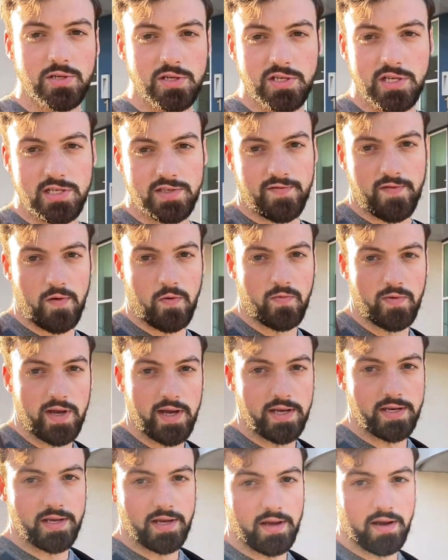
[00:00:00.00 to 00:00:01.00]
are just for
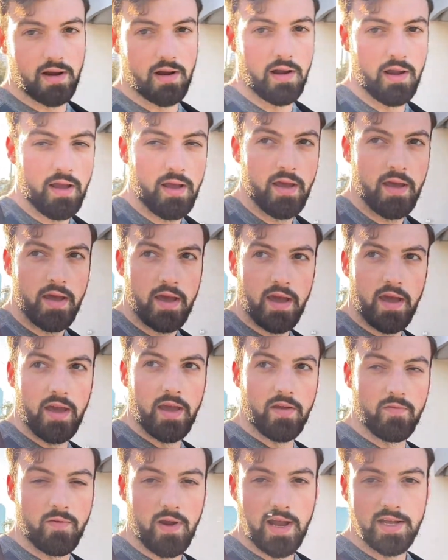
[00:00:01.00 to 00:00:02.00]
rent here.
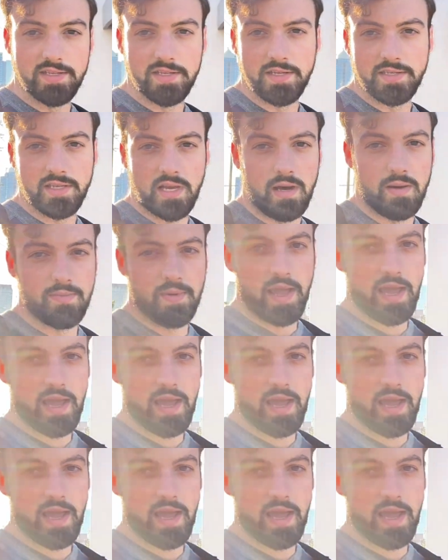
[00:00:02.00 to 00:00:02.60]
It rises up